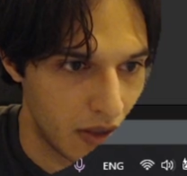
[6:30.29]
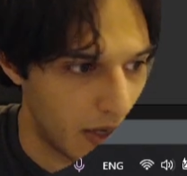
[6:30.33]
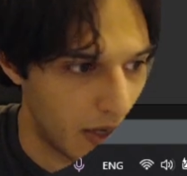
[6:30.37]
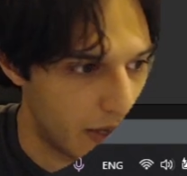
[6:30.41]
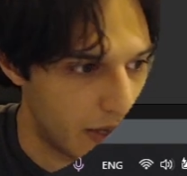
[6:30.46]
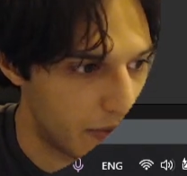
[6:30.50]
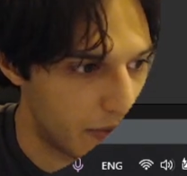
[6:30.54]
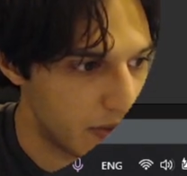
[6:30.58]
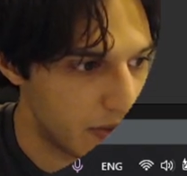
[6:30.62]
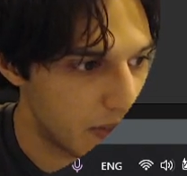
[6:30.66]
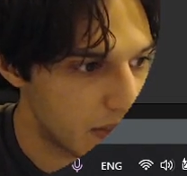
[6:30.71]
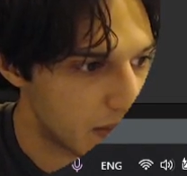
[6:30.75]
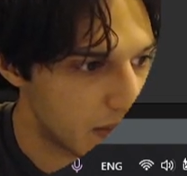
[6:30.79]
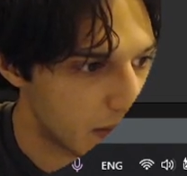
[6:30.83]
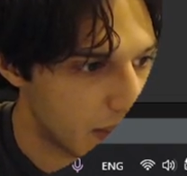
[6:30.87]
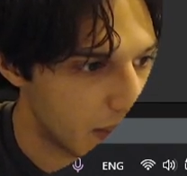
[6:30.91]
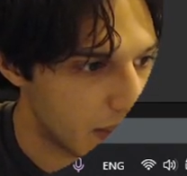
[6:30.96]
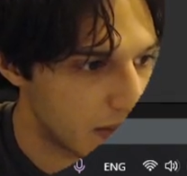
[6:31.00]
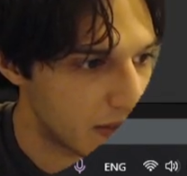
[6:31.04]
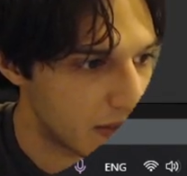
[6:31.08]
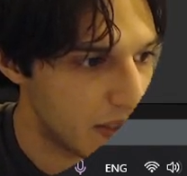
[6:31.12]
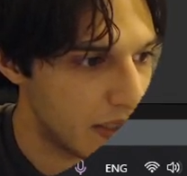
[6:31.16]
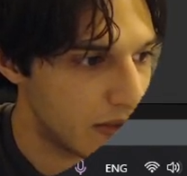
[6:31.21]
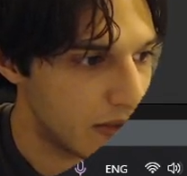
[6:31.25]
And this is
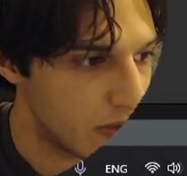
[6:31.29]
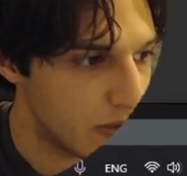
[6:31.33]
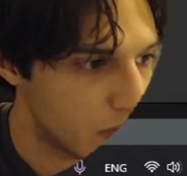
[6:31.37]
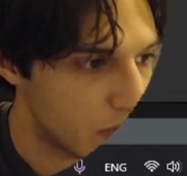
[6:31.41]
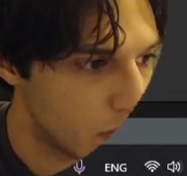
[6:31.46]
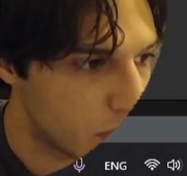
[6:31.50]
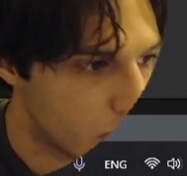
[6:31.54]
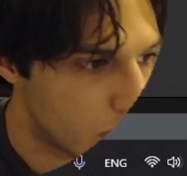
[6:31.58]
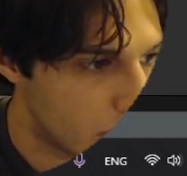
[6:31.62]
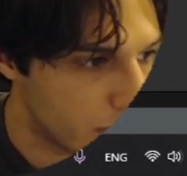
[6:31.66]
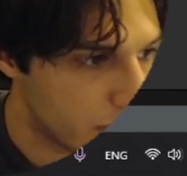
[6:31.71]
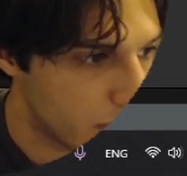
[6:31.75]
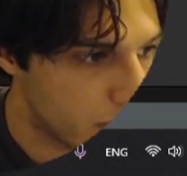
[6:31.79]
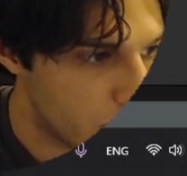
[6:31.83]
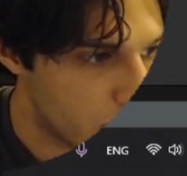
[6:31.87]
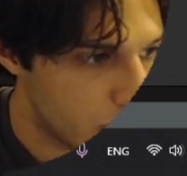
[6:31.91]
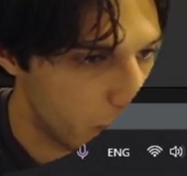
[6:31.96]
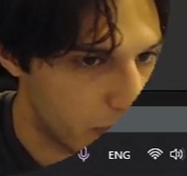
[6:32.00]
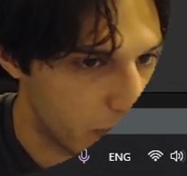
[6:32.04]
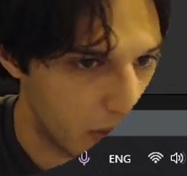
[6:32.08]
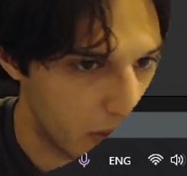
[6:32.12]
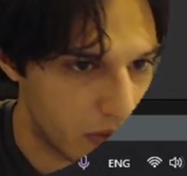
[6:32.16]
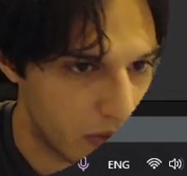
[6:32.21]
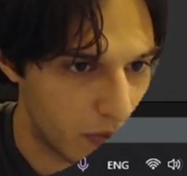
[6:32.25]
translated into the
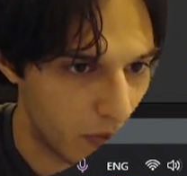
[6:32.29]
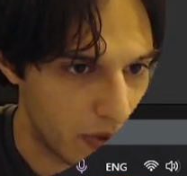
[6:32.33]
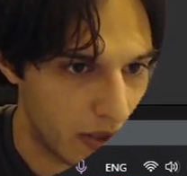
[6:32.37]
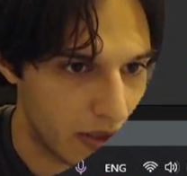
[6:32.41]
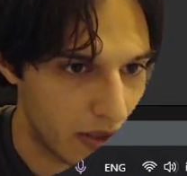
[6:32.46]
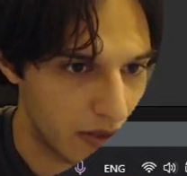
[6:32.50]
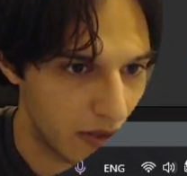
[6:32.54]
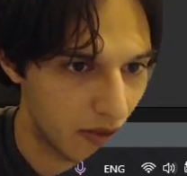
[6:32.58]
following query.